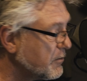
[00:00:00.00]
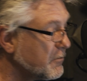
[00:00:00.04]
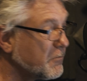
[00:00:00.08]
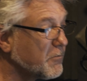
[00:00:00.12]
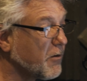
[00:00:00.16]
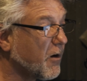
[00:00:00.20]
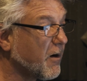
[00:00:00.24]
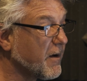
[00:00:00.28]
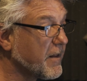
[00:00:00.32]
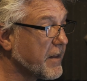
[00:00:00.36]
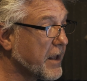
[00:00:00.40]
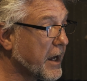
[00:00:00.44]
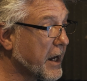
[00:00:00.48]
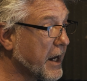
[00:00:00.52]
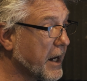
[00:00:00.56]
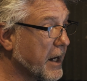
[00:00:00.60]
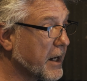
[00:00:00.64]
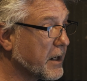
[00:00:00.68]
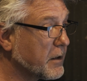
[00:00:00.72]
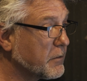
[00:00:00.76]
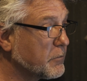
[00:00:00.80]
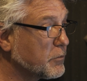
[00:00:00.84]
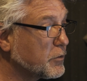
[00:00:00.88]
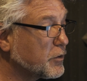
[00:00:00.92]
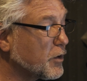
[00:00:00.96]
"Right
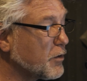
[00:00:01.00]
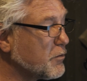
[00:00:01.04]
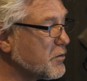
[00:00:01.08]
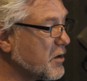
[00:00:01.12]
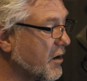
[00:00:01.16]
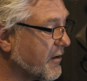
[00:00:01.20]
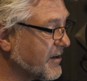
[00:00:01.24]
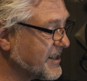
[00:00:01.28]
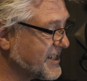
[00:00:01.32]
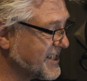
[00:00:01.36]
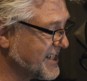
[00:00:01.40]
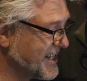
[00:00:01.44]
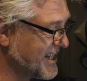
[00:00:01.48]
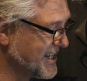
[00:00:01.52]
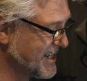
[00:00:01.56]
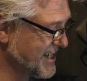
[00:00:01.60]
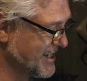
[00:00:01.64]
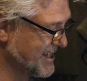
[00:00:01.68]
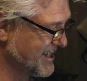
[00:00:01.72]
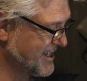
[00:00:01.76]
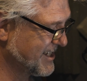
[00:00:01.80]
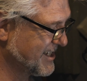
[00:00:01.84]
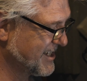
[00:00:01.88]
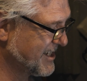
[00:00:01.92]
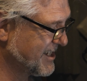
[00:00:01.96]
there, will do nicely."
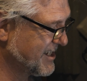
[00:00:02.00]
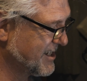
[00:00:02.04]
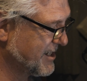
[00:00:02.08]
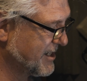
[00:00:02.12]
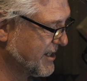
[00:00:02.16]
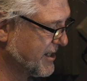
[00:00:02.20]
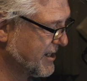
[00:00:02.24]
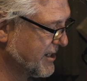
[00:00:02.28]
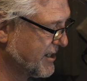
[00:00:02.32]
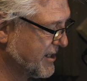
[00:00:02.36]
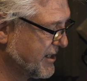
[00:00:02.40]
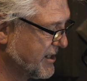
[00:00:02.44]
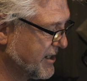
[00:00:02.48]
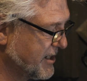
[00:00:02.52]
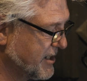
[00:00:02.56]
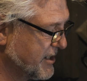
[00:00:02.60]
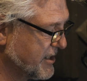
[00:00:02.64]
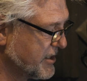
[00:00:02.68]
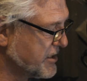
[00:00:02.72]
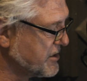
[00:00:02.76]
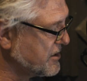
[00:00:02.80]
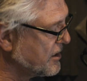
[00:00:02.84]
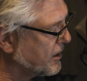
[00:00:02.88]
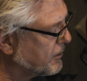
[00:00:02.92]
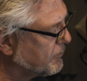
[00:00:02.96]

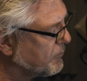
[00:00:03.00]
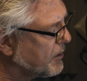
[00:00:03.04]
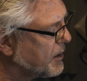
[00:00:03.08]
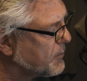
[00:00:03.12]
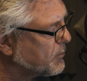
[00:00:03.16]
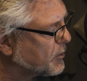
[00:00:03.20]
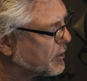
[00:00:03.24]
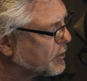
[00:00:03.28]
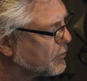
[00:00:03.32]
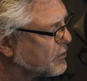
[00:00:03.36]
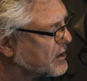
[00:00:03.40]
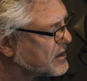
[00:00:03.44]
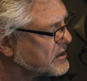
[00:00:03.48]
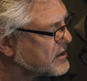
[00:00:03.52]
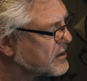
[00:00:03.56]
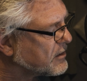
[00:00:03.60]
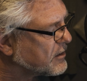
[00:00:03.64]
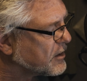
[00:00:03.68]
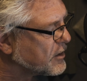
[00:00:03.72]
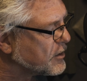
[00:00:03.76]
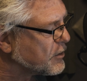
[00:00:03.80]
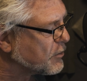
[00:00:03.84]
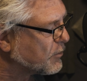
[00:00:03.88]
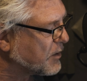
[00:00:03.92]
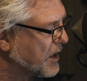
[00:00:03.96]
Zagreb greeted
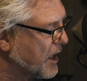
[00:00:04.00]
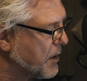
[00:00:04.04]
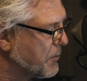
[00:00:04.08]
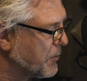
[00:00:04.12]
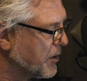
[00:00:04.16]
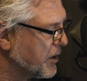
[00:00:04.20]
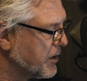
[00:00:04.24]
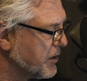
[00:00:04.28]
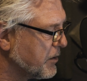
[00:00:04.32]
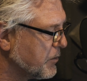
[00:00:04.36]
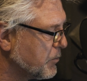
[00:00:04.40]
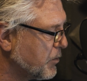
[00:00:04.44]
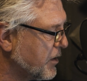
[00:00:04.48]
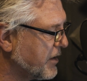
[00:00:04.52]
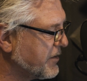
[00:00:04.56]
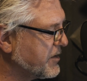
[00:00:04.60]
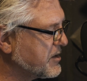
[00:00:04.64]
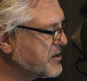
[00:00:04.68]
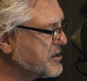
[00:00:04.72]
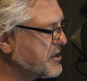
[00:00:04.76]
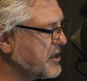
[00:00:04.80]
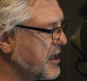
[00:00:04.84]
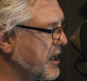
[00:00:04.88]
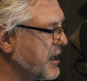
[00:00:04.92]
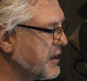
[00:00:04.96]
the newcomer while the
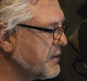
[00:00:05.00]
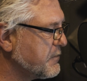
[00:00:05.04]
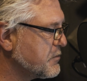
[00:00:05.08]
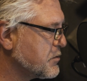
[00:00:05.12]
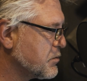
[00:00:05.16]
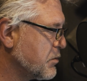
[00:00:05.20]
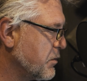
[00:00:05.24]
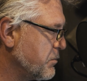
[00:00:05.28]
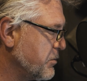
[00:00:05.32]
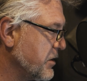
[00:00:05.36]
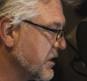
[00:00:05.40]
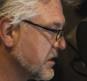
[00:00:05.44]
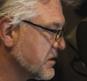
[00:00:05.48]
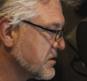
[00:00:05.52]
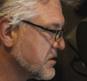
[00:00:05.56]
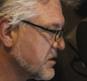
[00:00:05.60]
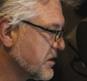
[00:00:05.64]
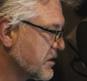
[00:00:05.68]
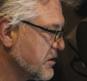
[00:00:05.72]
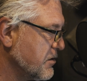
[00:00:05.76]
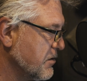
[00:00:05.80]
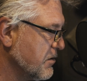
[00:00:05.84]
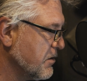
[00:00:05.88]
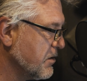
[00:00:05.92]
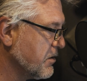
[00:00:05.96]
slaves were being
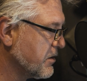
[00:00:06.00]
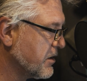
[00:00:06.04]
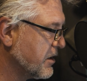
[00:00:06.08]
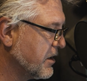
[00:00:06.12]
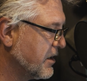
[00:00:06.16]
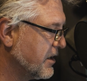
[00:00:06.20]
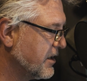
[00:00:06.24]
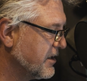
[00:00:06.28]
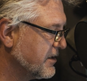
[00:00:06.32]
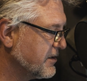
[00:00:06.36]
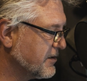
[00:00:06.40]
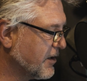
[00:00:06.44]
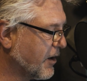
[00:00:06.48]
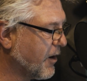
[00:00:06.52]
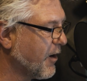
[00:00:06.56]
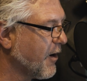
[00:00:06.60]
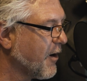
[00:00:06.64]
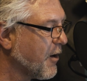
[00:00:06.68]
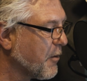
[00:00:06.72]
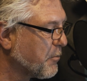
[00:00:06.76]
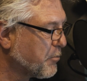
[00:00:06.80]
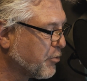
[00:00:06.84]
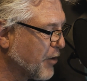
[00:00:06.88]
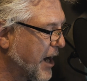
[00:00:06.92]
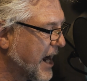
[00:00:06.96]
secured.
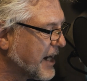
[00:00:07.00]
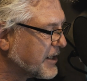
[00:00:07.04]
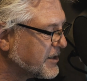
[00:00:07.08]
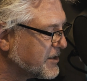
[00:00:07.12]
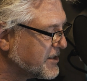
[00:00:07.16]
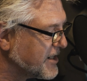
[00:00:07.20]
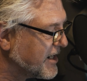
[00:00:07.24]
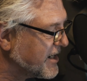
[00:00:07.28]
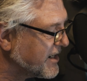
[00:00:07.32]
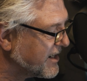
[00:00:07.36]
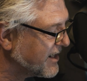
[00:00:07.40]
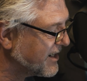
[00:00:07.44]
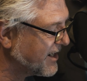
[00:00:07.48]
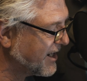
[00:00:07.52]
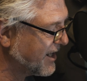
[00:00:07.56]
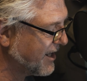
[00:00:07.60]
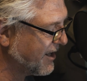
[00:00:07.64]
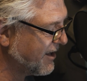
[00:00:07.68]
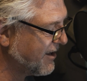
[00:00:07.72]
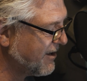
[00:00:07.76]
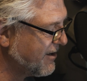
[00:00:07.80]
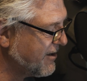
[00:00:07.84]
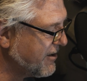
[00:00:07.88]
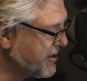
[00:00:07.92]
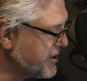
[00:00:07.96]
"Oh, Bragdon,
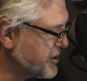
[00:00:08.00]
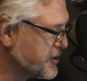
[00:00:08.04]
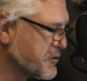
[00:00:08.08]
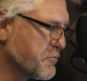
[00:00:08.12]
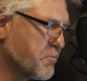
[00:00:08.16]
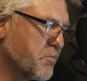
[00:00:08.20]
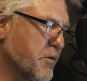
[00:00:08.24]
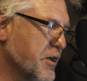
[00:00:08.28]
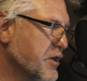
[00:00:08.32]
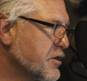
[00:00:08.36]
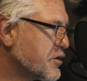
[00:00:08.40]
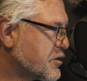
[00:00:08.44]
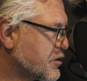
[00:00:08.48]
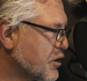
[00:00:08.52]
it's been